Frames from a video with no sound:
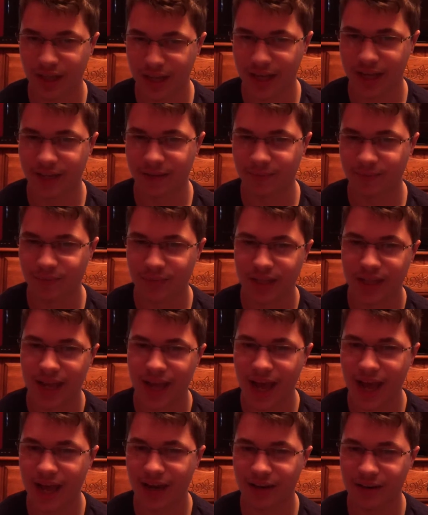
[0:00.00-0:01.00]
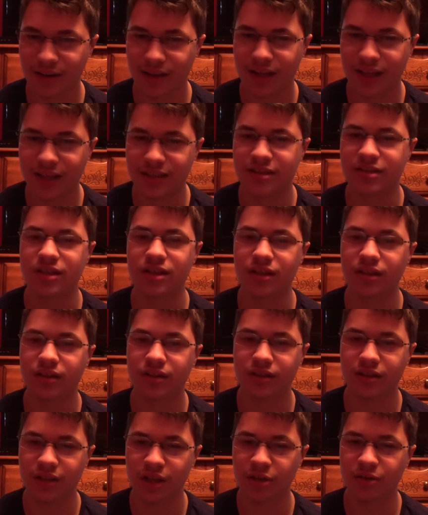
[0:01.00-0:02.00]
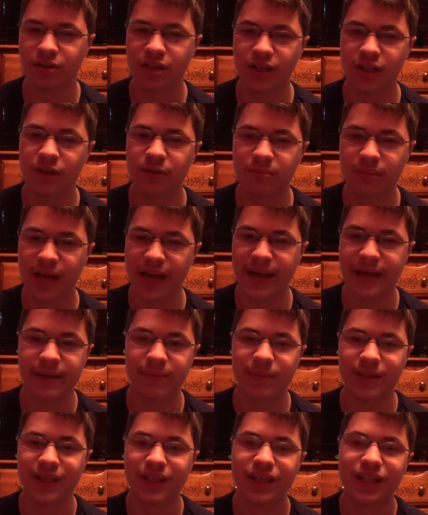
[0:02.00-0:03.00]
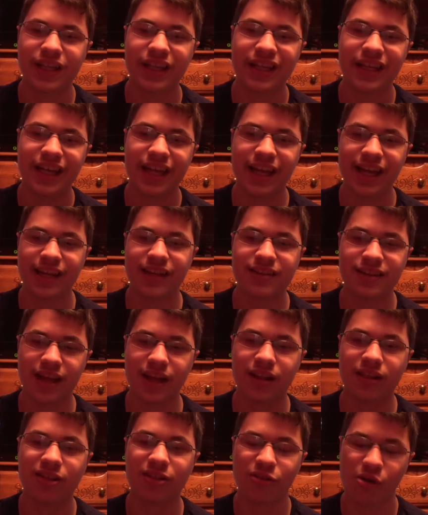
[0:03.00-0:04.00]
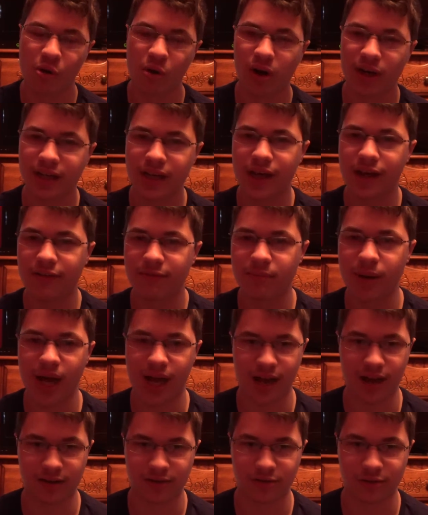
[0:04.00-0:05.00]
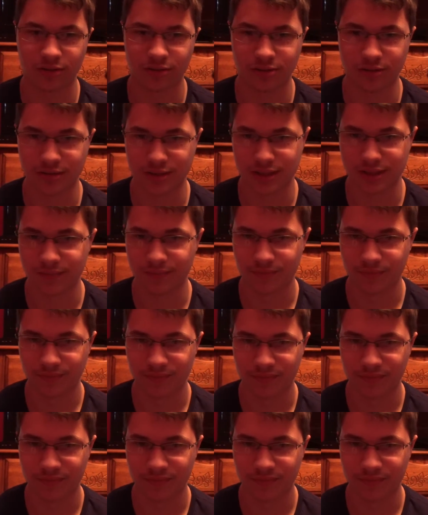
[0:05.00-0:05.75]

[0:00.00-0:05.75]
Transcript: it, and his YouTube name is Lord of Bionicles.